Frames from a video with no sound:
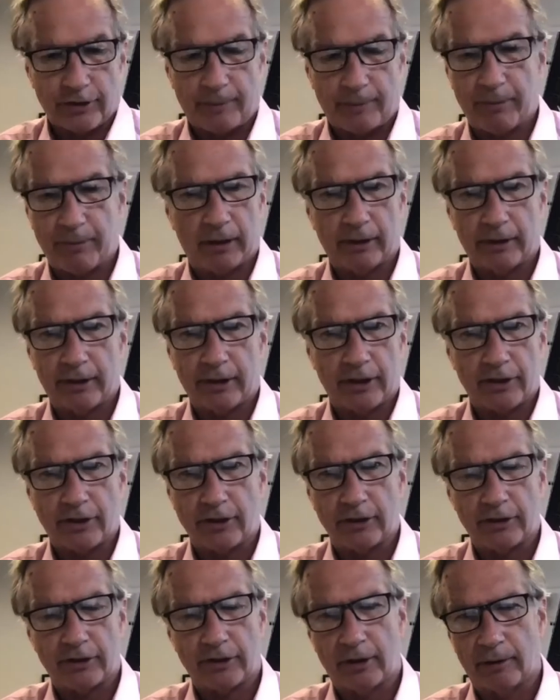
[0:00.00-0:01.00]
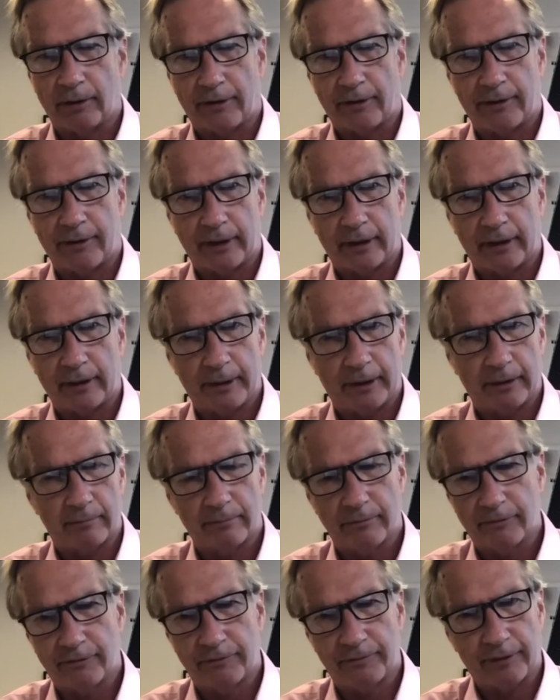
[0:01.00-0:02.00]
that politicians don't think about
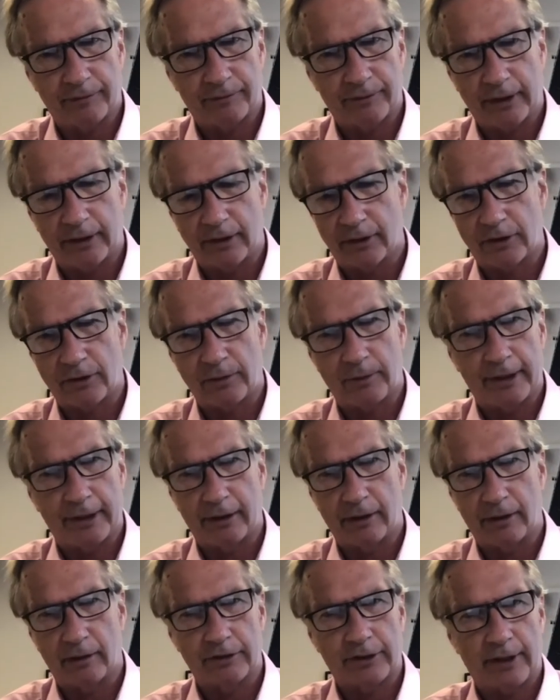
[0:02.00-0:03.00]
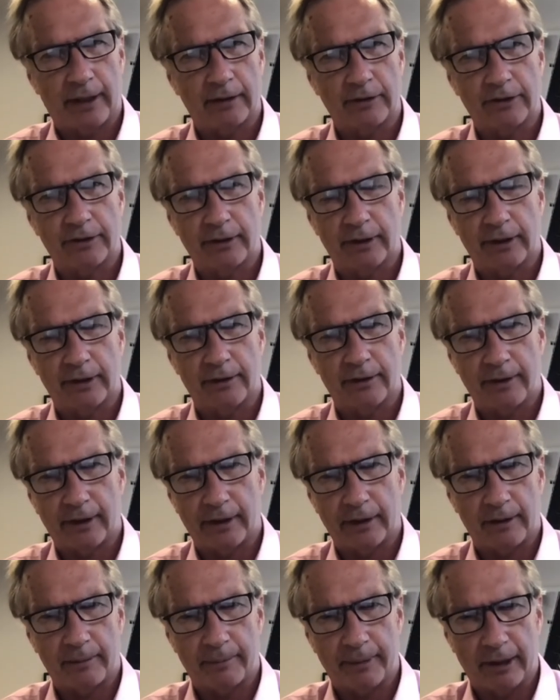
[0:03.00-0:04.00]
15 and 20 years hence? They
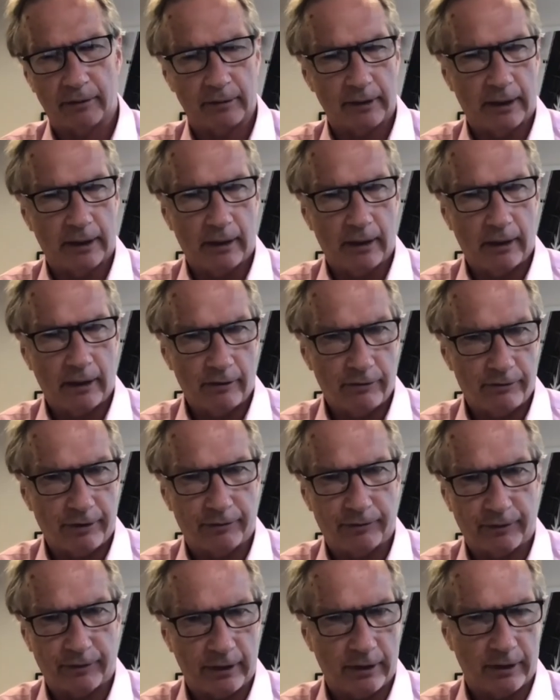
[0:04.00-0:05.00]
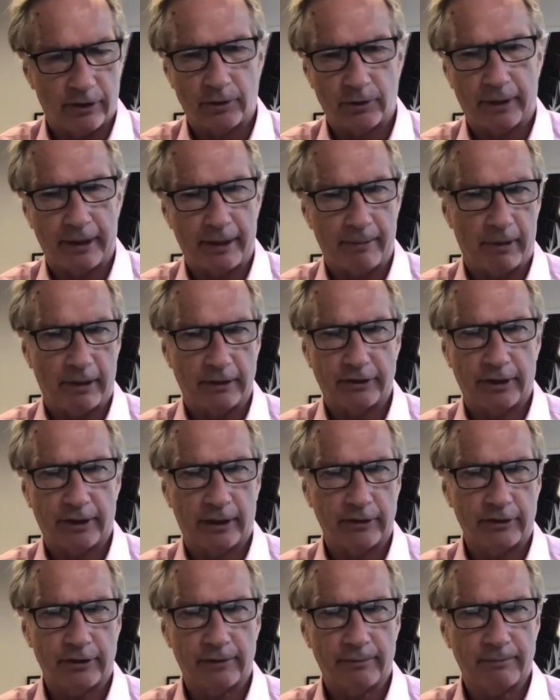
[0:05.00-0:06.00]
think about 15 and 20 months
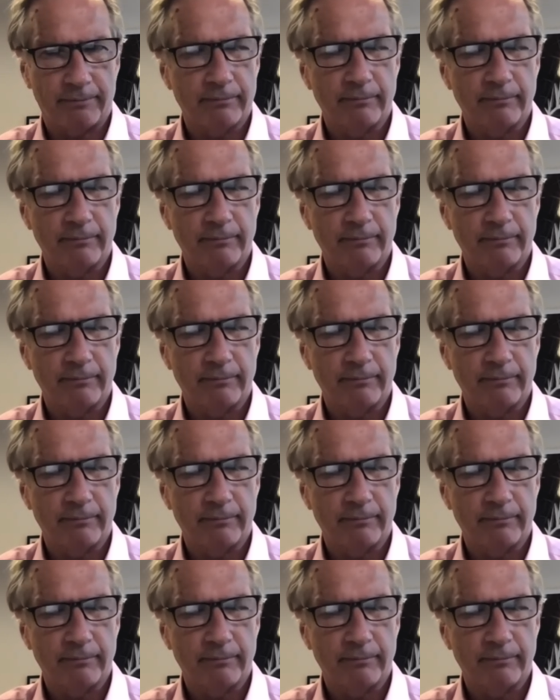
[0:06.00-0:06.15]
hence?